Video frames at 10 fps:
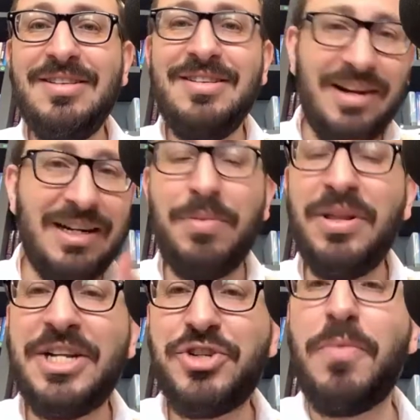a couple
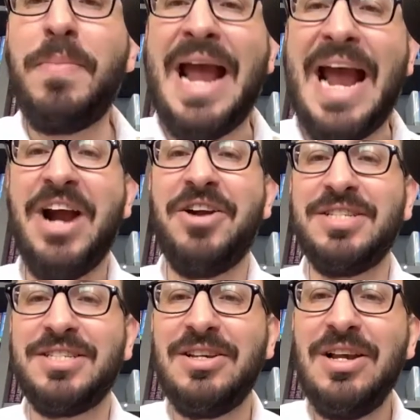extra
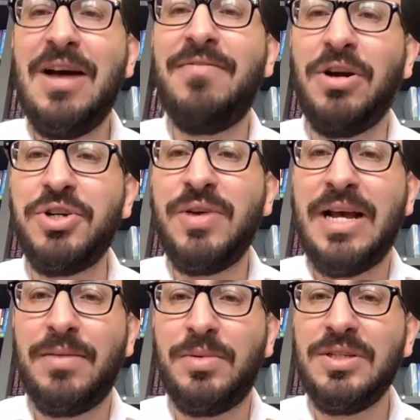pairs of kosher
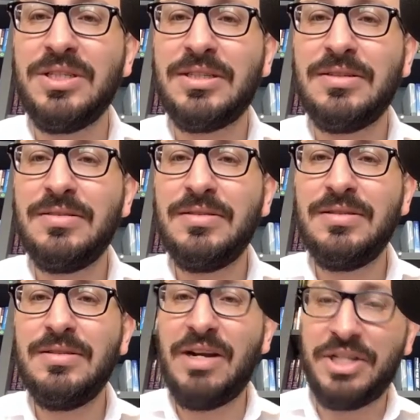animals,
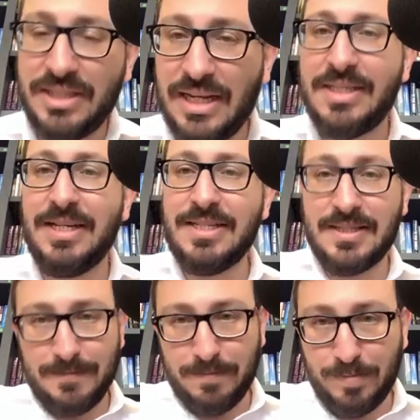Rashi tells
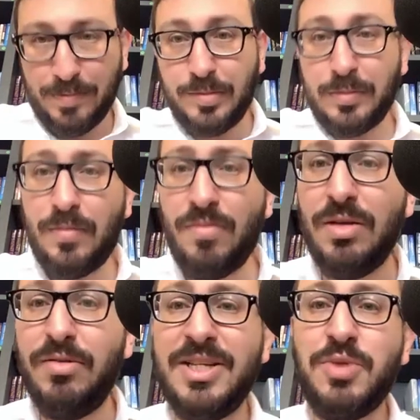us,
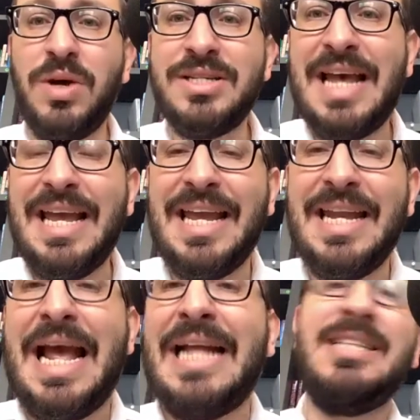This was
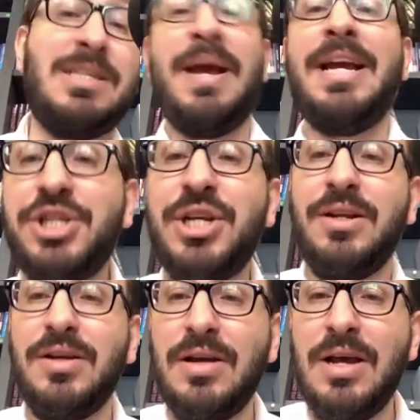in
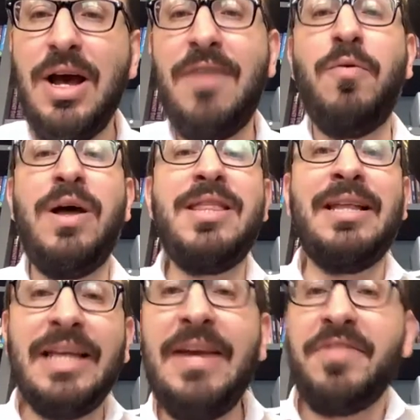anticipation of when they
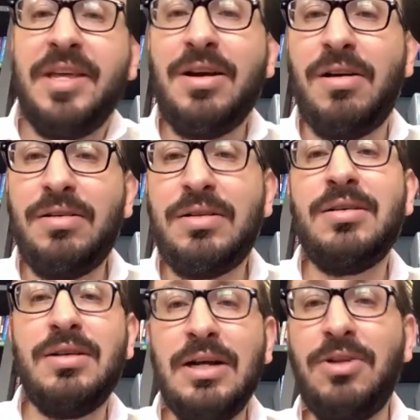leave the ark,
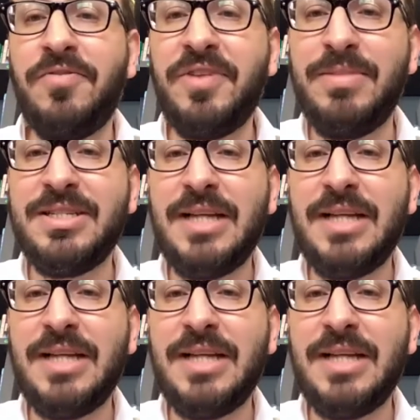he'll offer them as